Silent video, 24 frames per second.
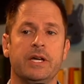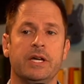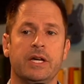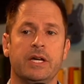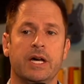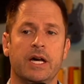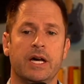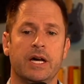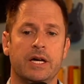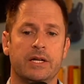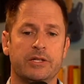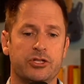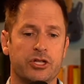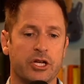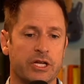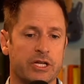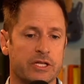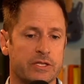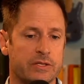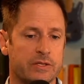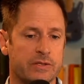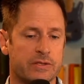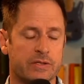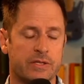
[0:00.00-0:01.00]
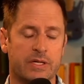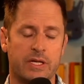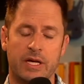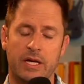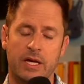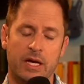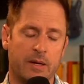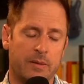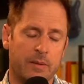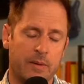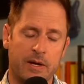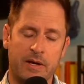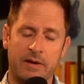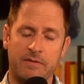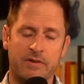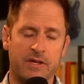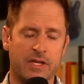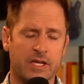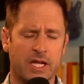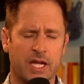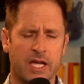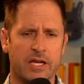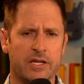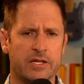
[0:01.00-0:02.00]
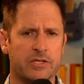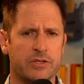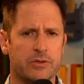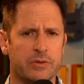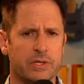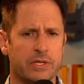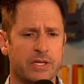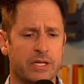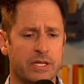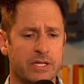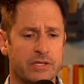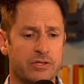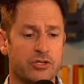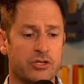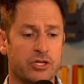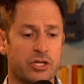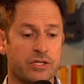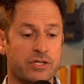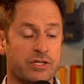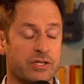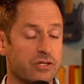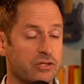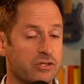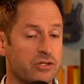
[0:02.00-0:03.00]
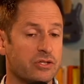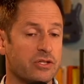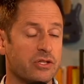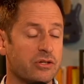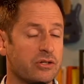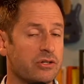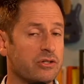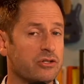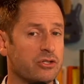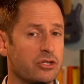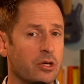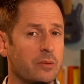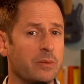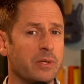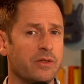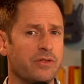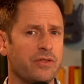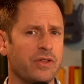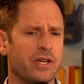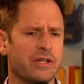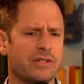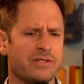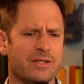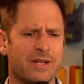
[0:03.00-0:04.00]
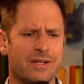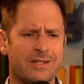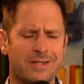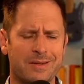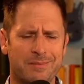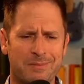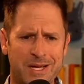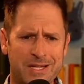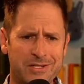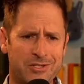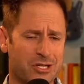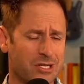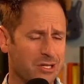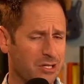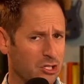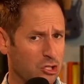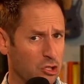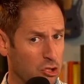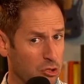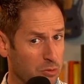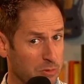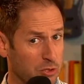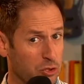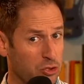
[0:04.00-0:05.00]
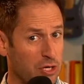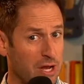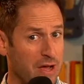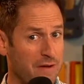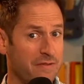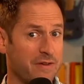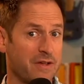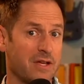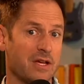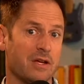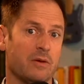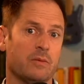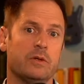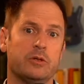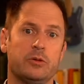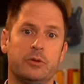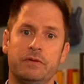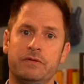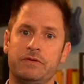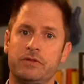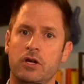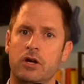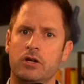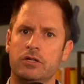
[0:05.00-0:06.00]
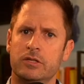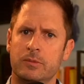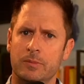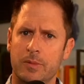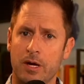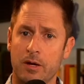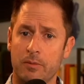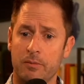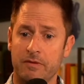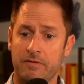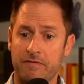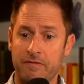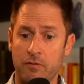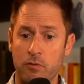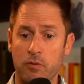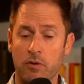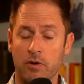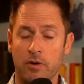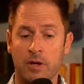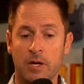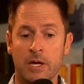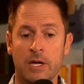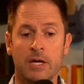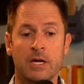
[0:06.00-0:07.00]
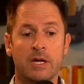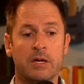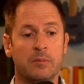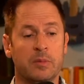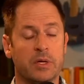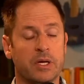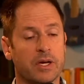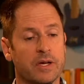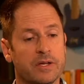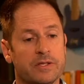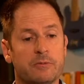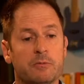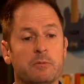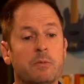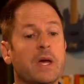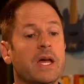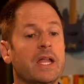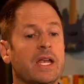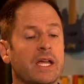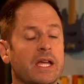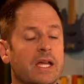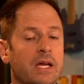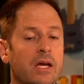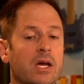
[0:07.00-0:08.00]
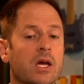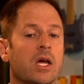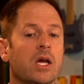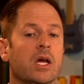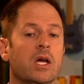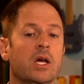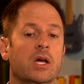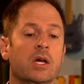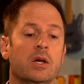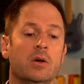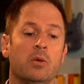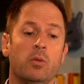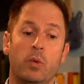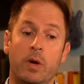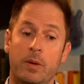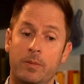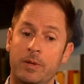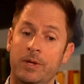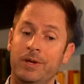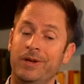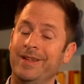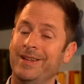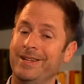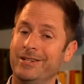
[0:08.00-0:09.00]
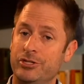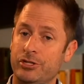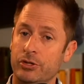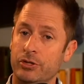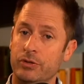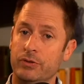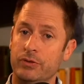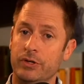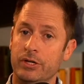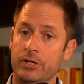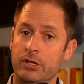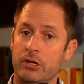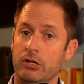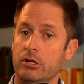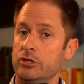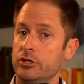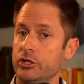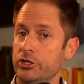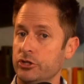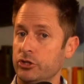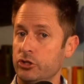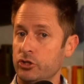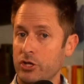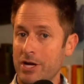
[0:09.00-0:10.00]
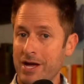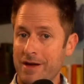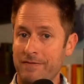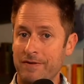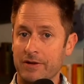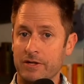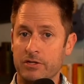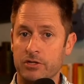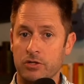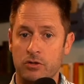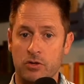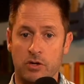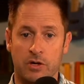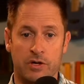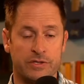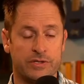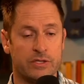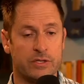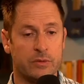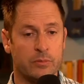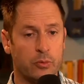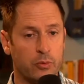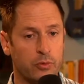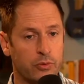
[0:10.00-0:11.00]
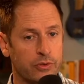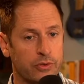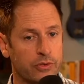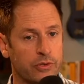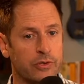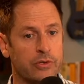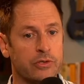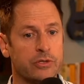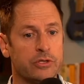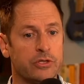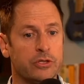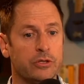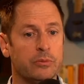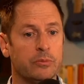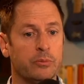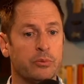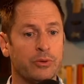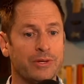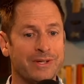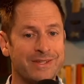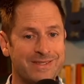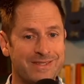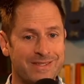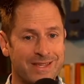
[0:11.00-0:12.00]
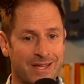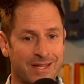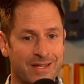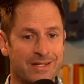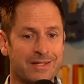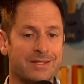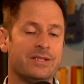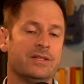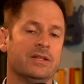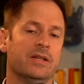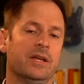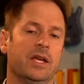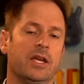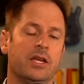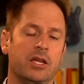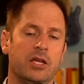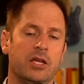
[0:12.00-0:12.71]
I'm not even going to get into it. It's just there are so many things, not to mention the human trafficking, which we've talked about before, because many women and children are just trafficked across the border to present a